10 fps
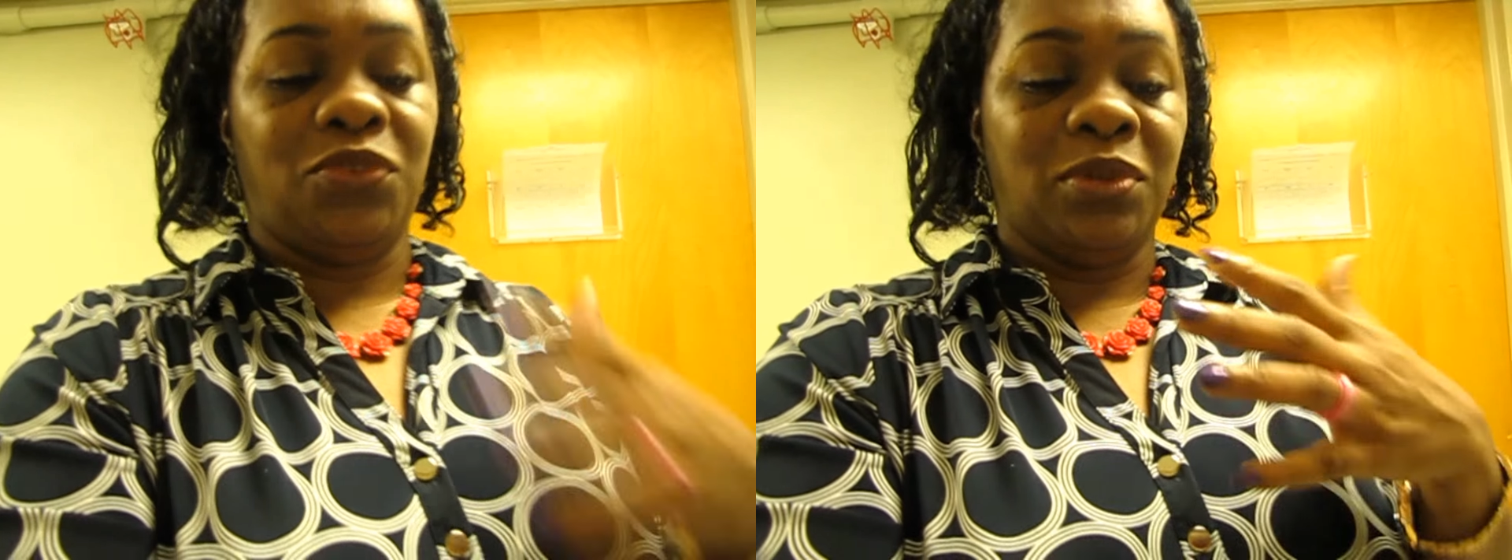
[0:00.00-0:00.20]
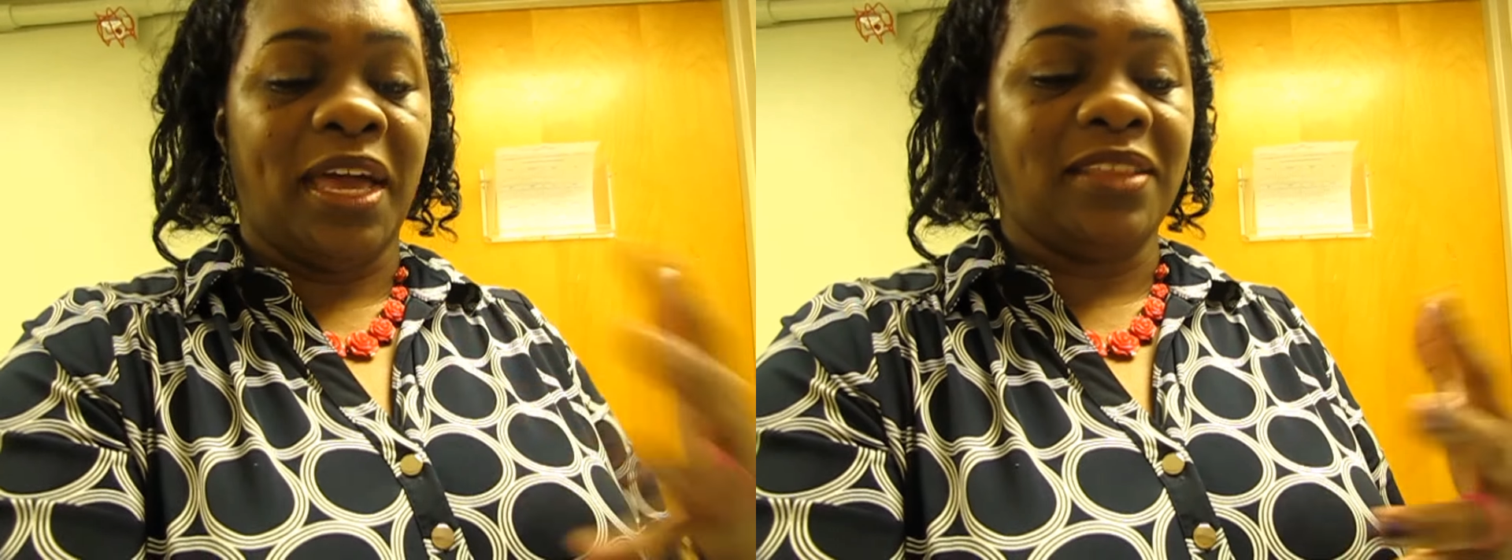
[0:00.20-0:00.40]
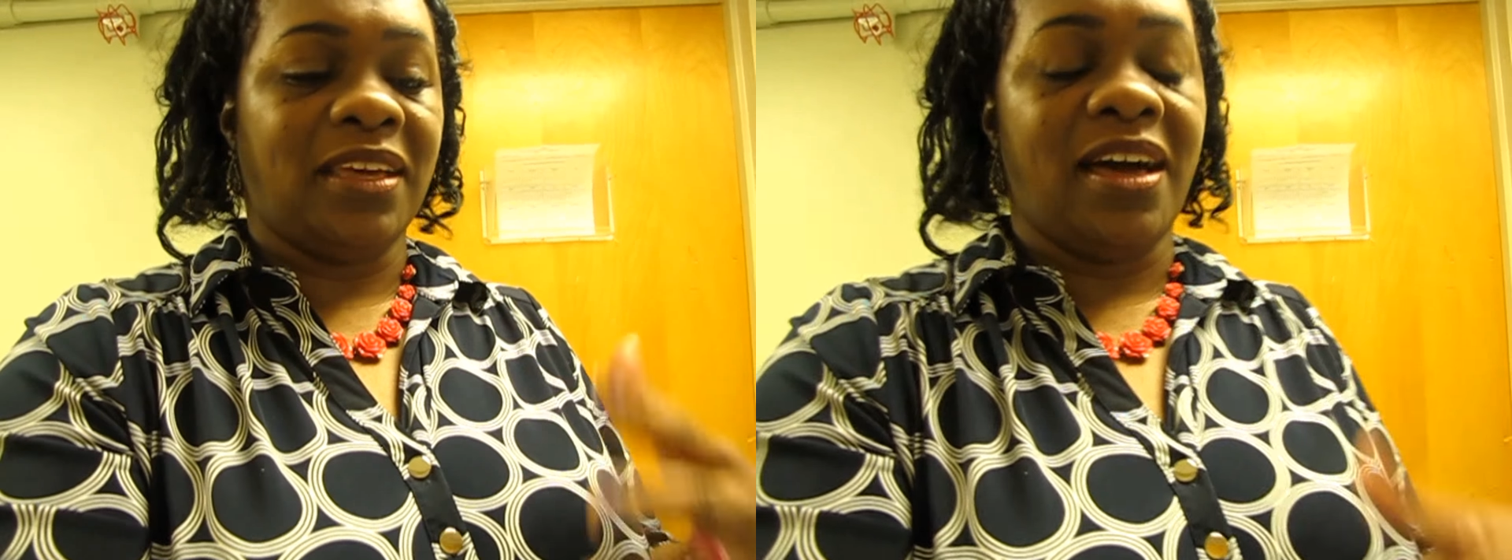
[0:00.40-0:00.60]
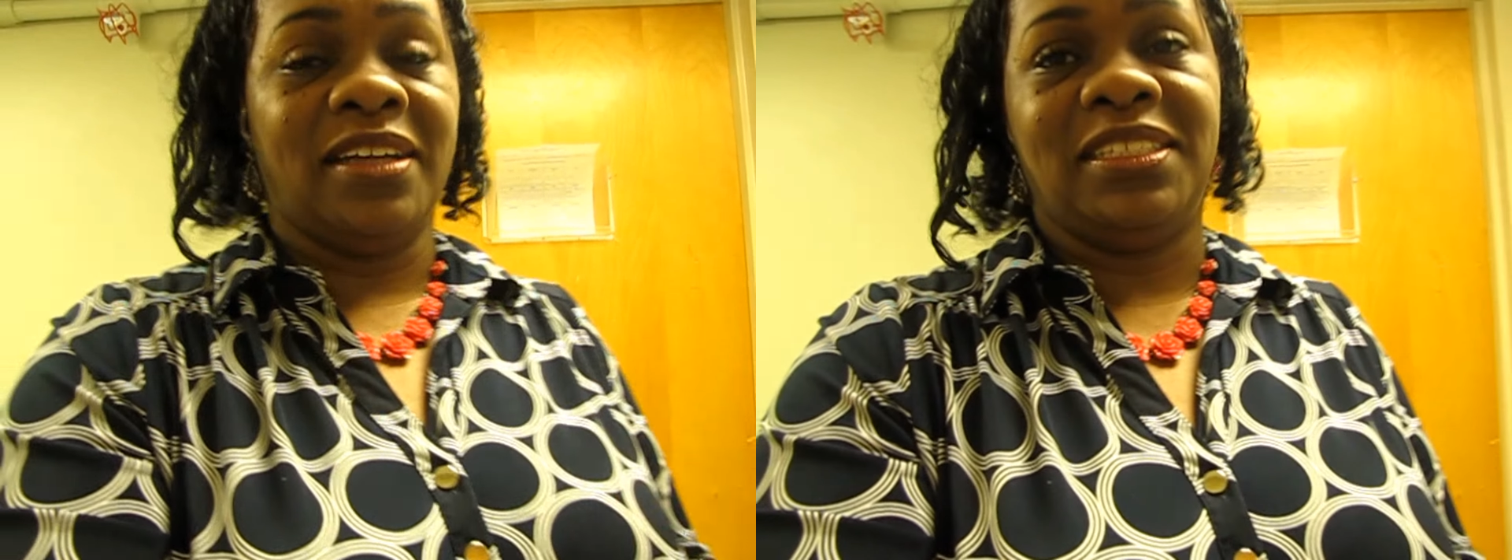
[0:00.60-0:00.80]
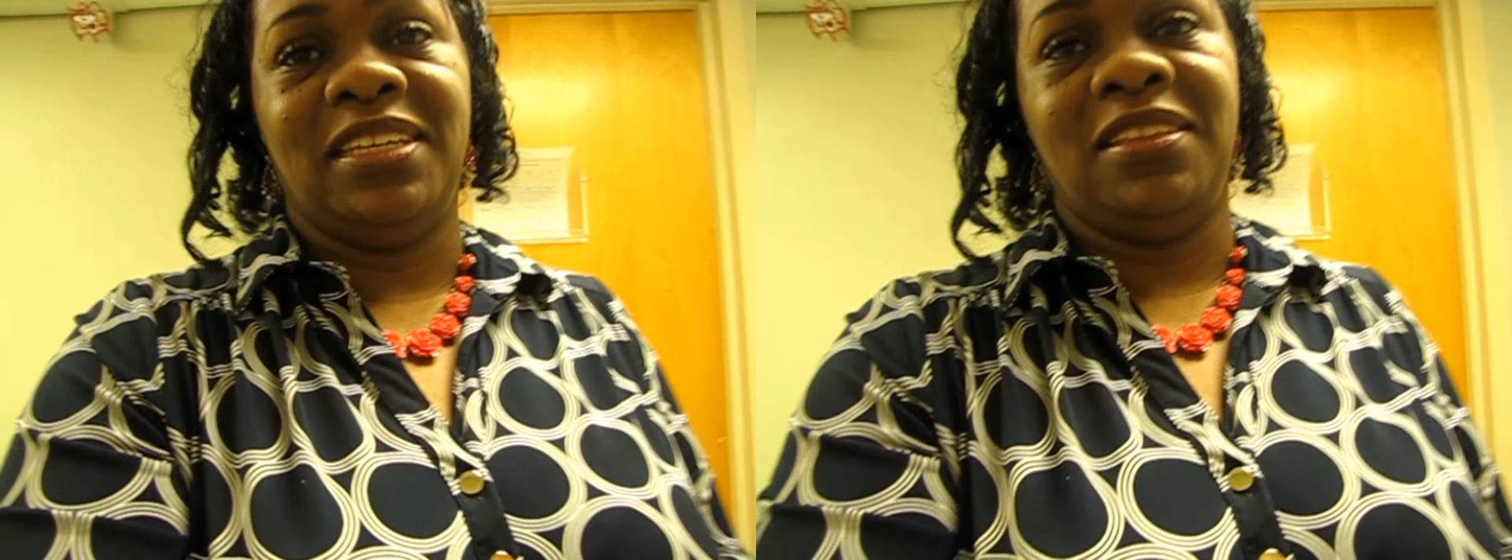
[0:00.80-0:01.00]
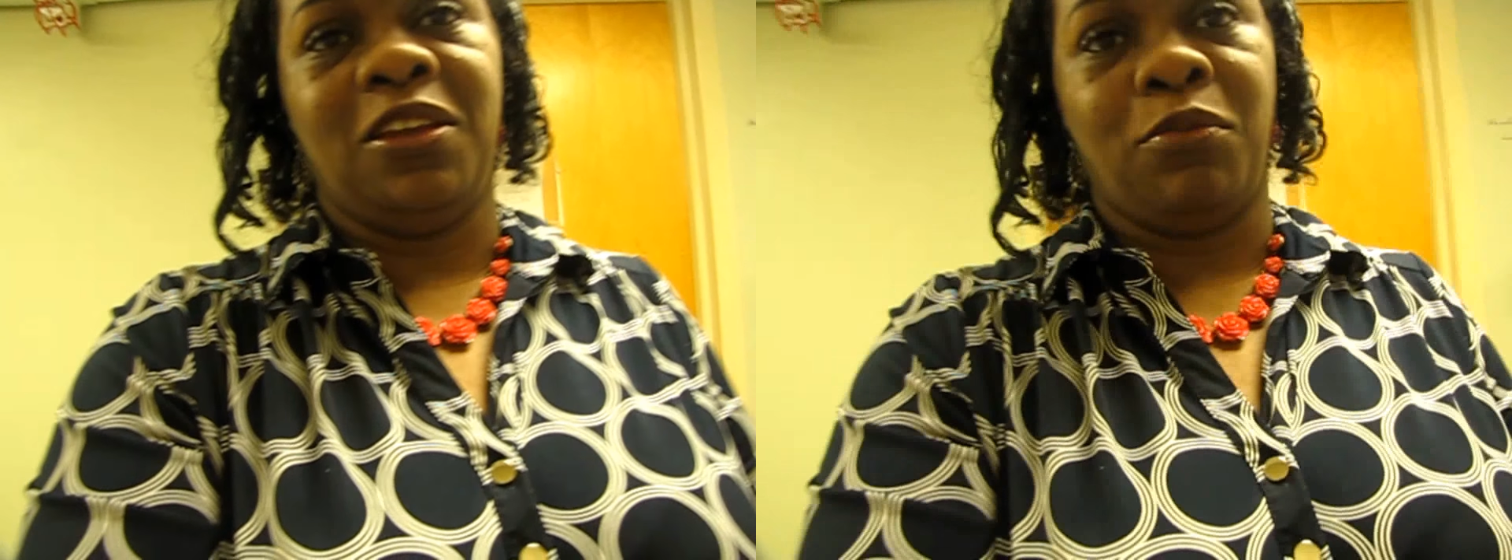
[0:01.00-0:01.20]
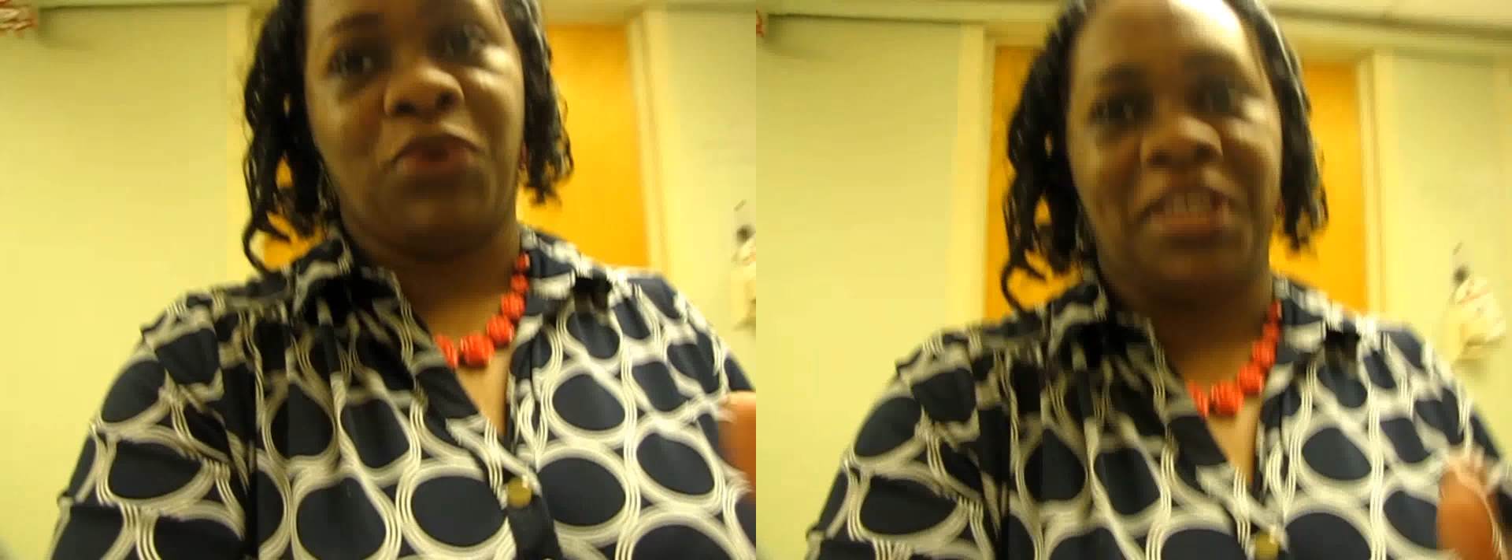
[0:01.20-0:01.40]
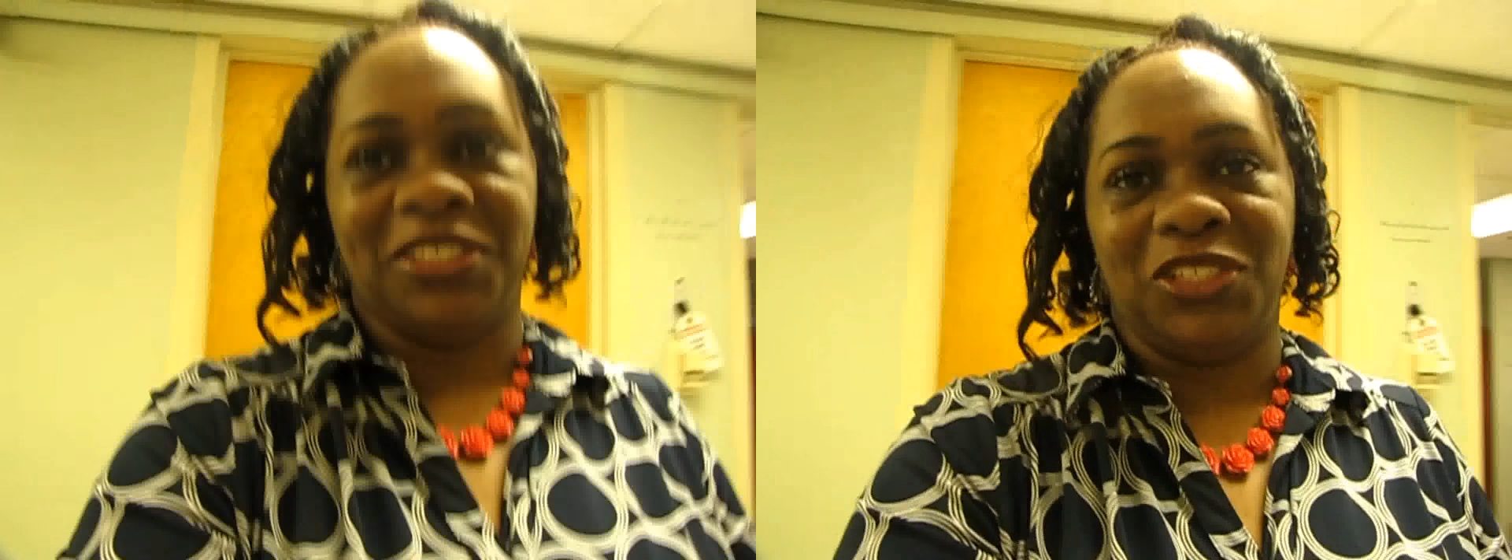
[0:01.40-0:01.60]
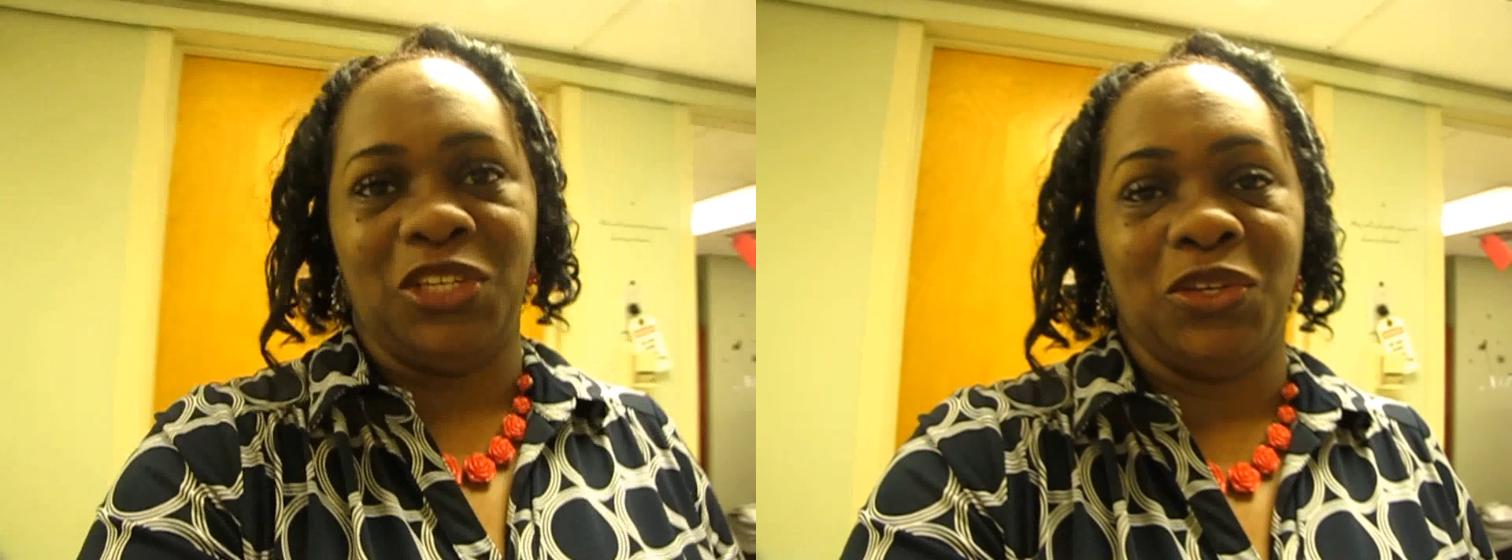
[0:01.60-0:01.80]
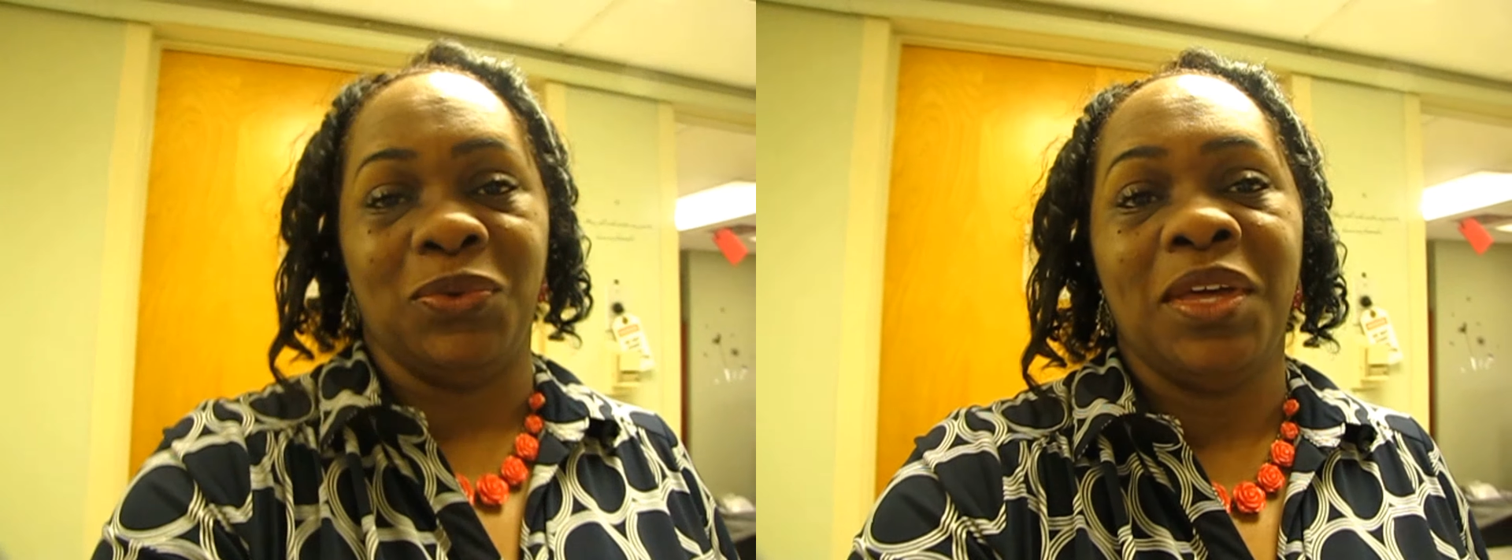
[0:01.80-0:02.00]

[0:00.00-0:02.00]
you like the content that I'm bringing to you.